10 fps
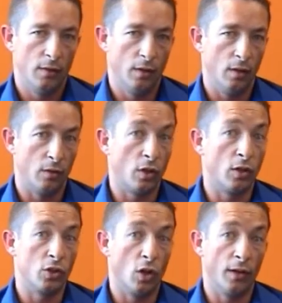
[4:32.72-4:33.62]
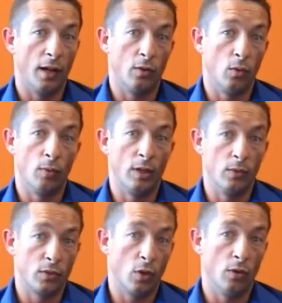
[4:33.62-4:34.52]
to consolidate or
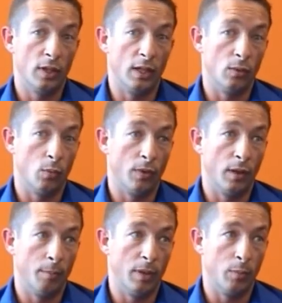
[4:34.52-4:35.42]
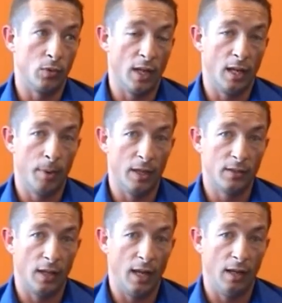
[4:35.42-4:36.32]
reuse content within people's
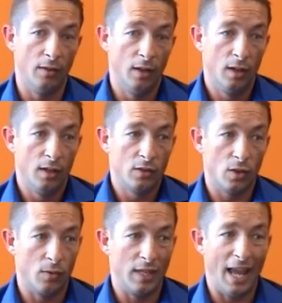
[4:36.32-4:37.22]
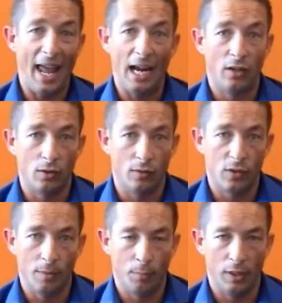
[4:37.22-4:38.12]
database. And so the act of
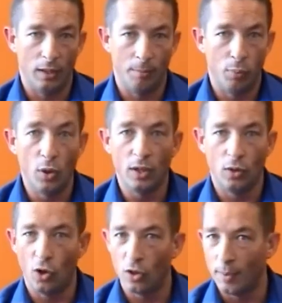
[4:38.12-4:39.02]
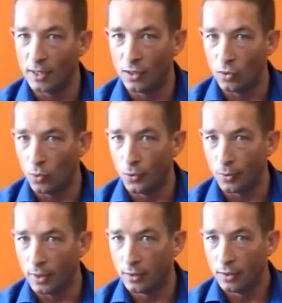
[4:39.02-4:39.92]
simply putting your documents into
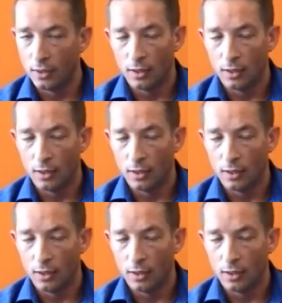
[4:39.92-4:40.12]
Author It